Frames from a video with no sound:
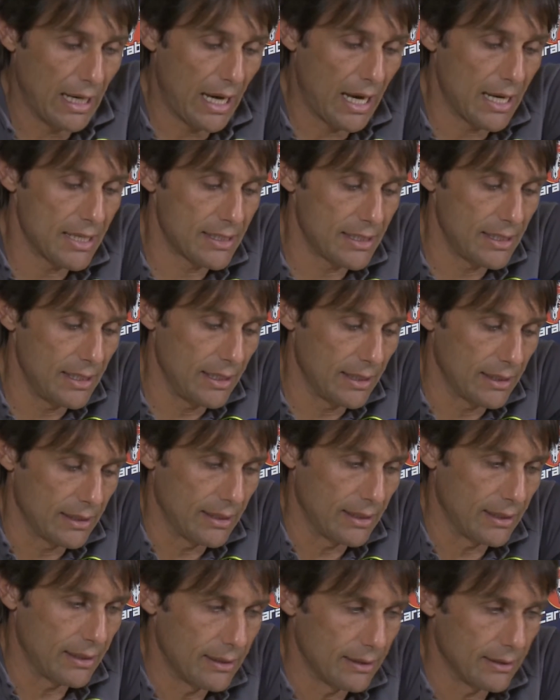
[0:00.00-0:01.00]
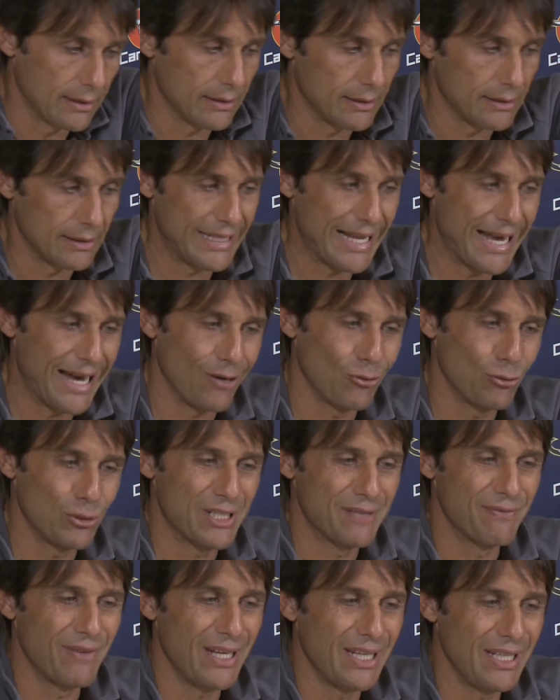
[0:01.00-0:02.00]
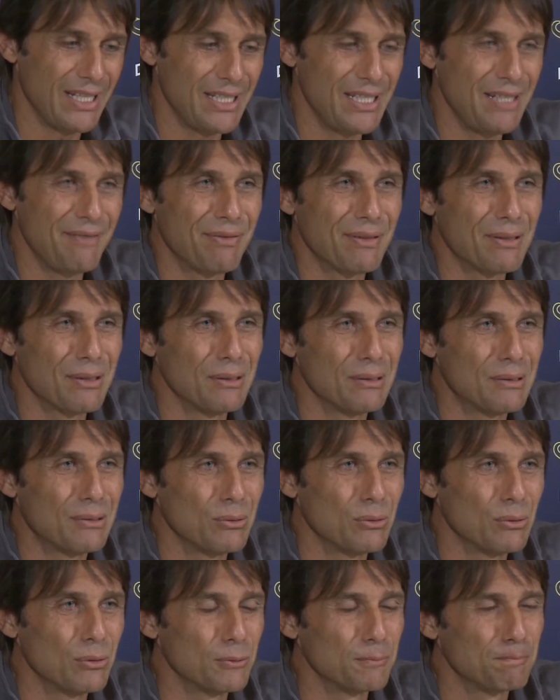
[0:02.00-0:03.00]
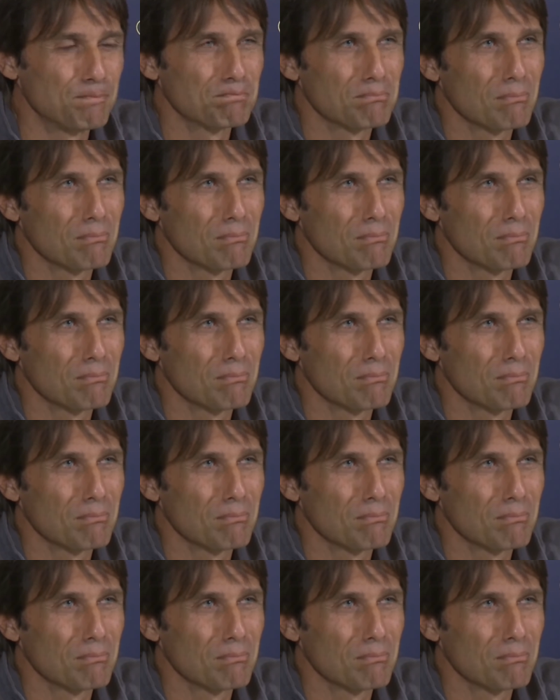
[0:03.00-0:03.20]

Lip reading: I think that now is very difficult to